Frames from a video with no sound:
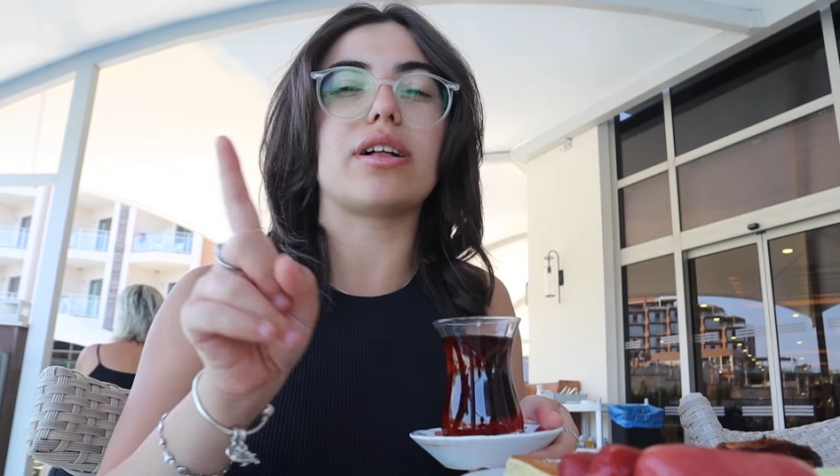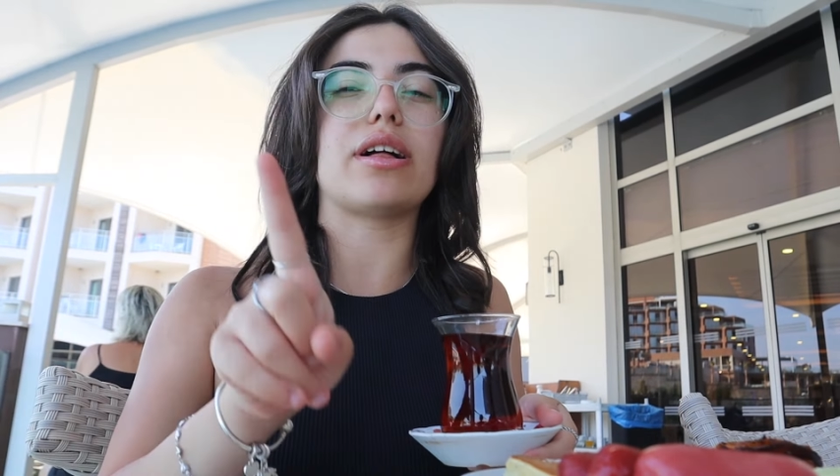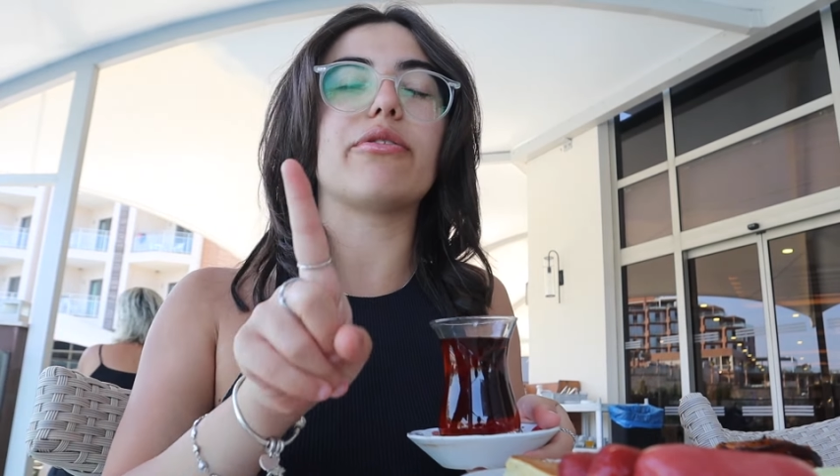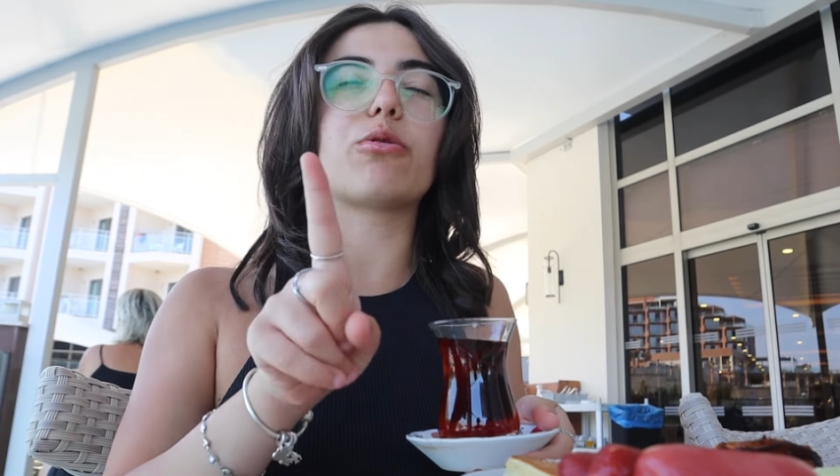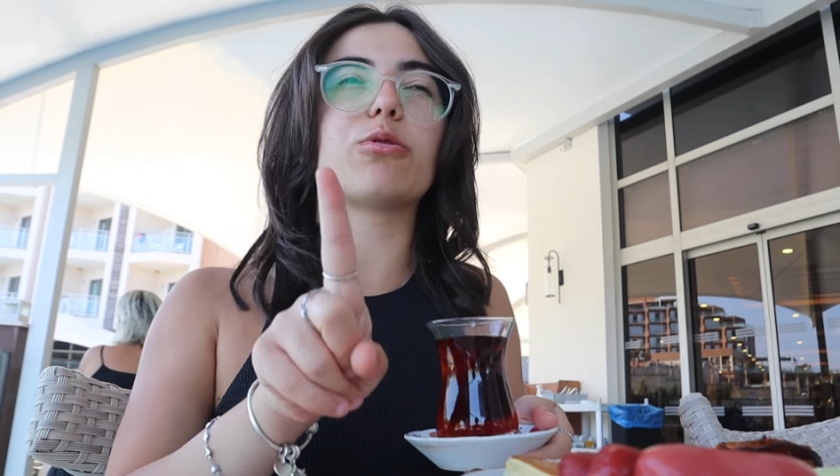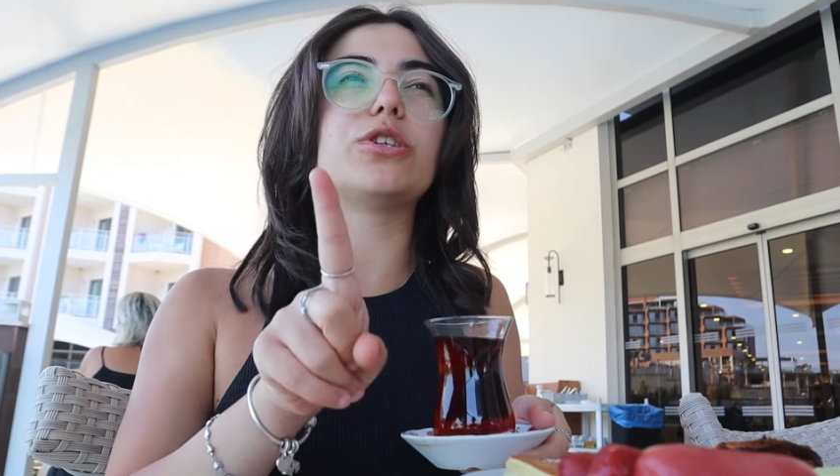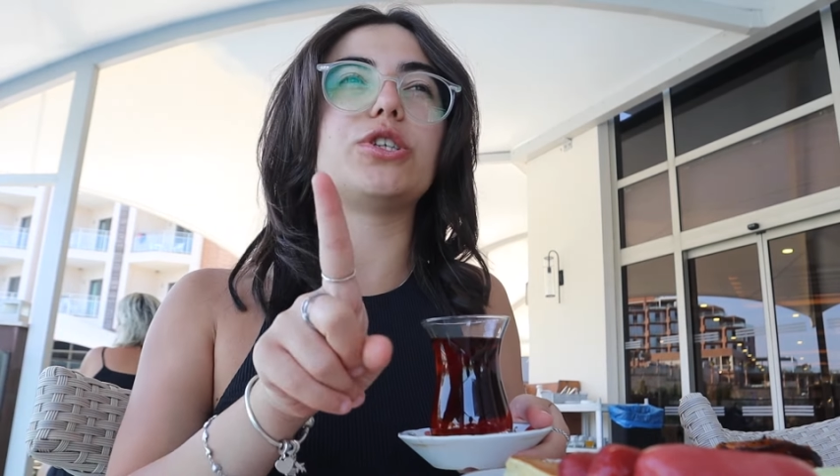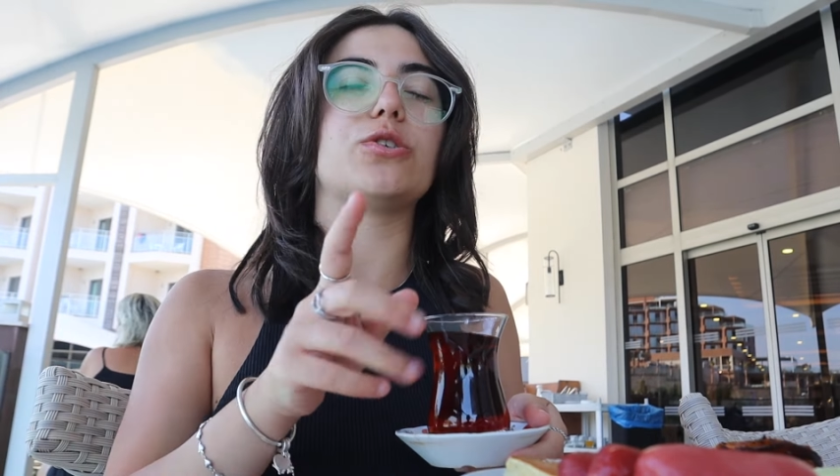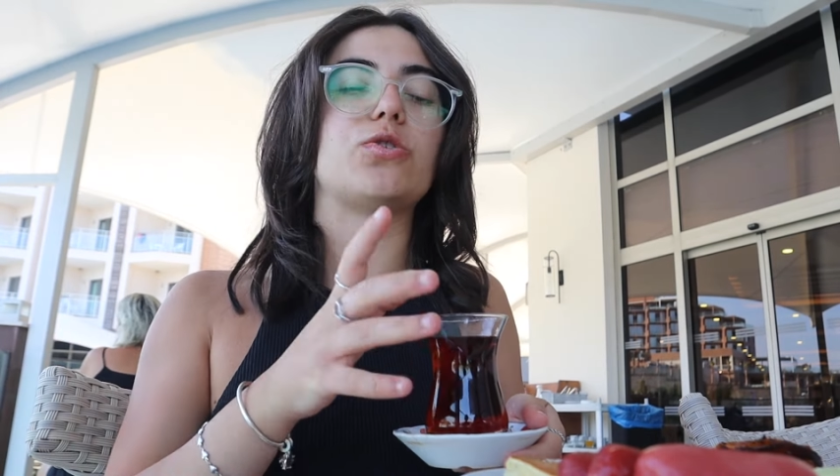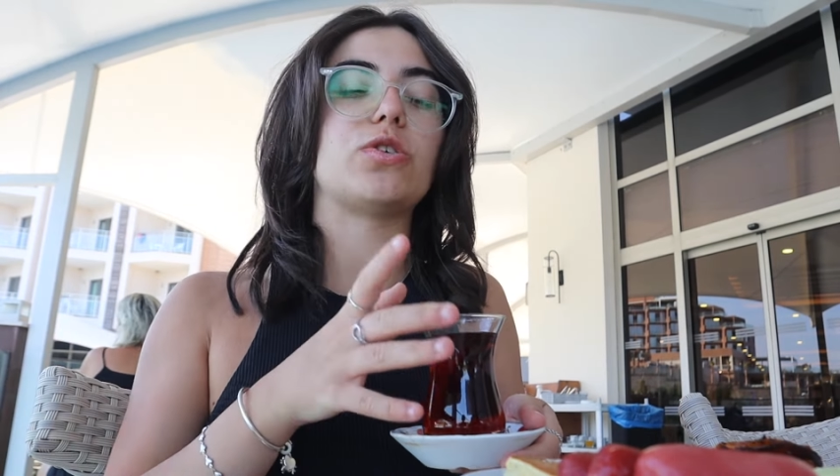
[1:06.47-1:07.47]
I'll have orange
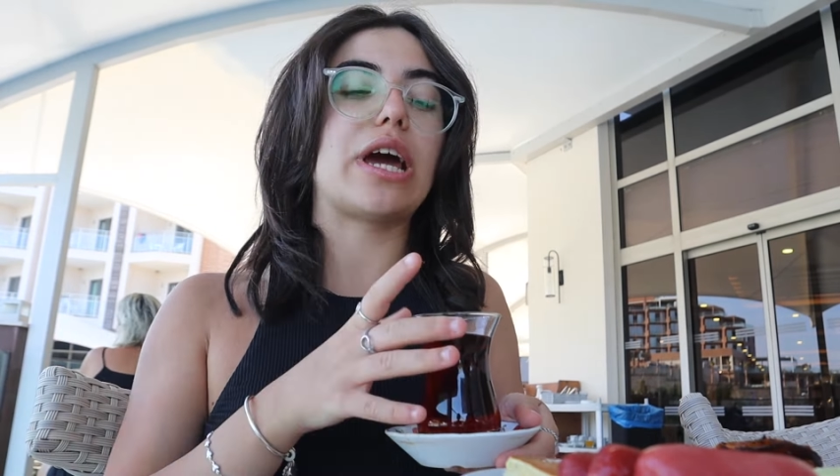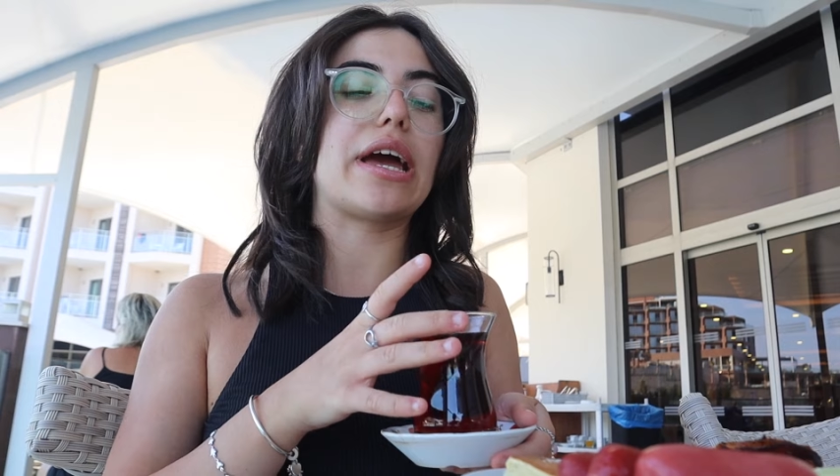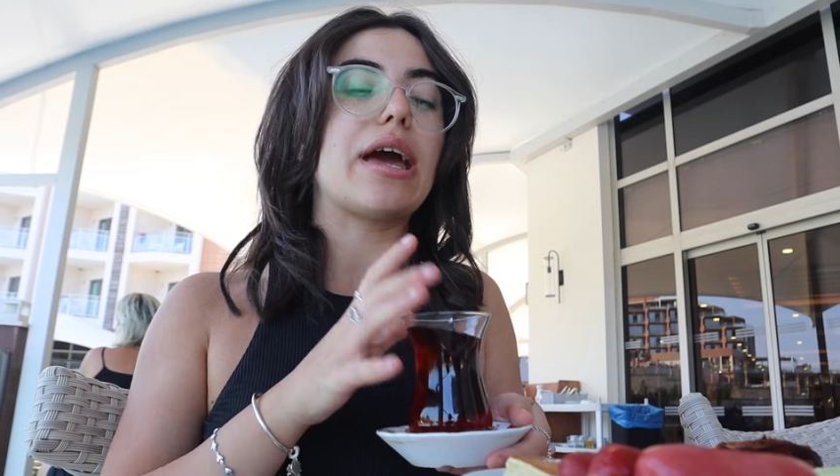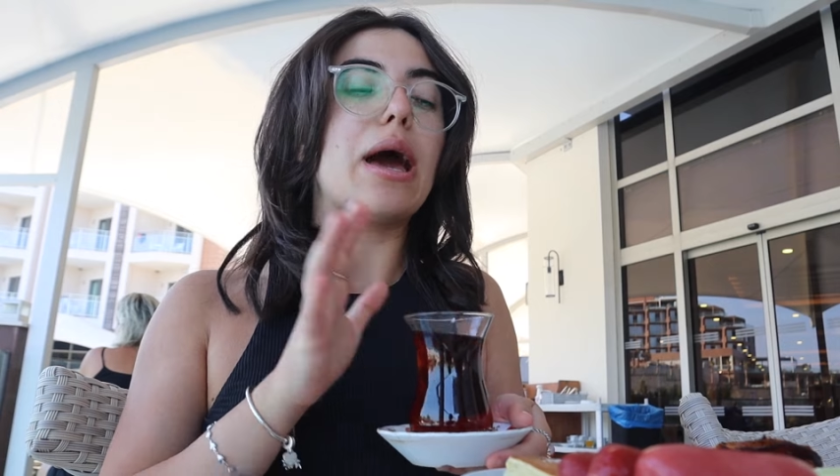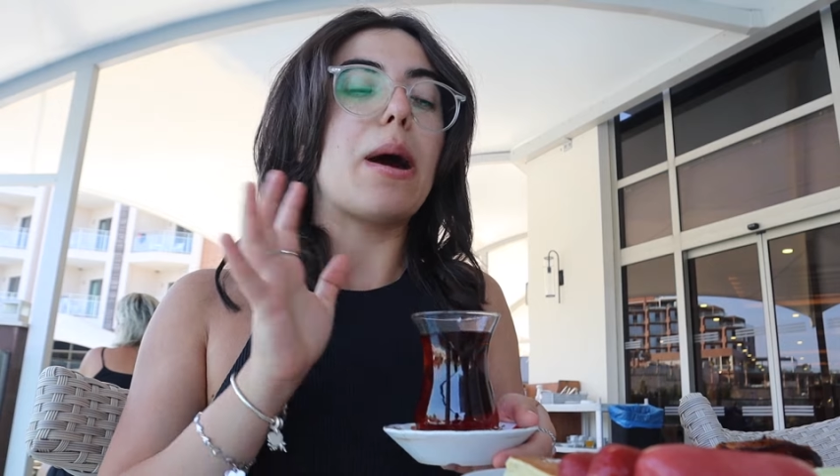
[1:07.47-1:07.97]
juice today.